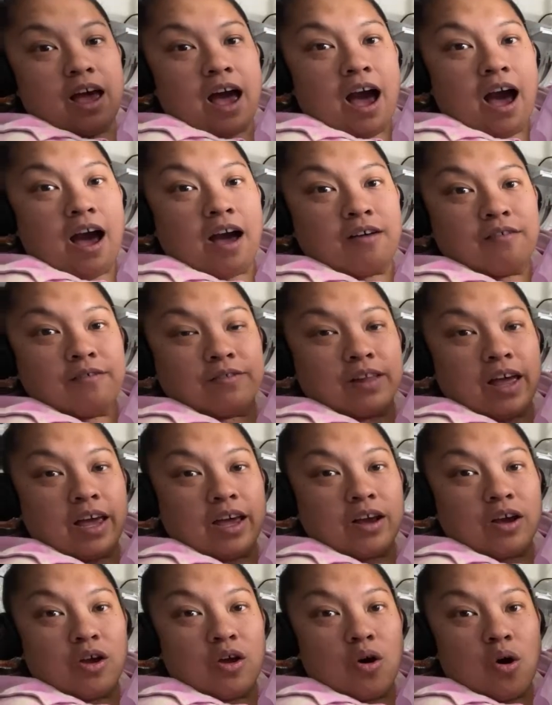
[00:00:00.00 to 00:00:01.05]
have
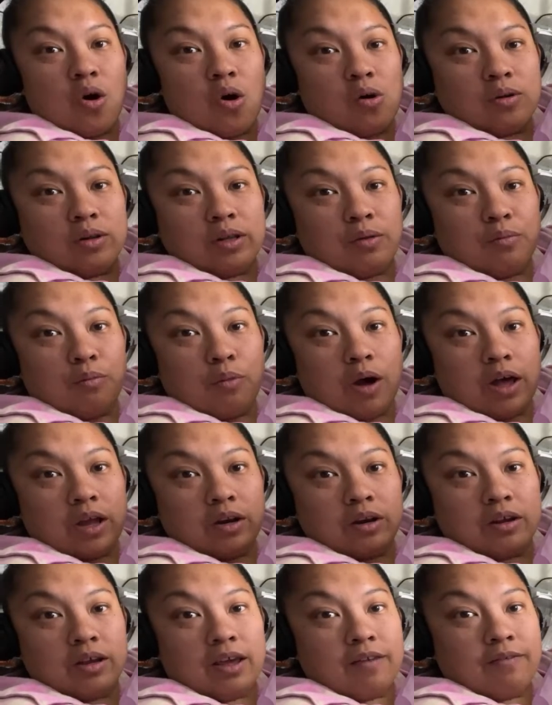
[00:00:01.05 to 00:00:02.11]
like only one,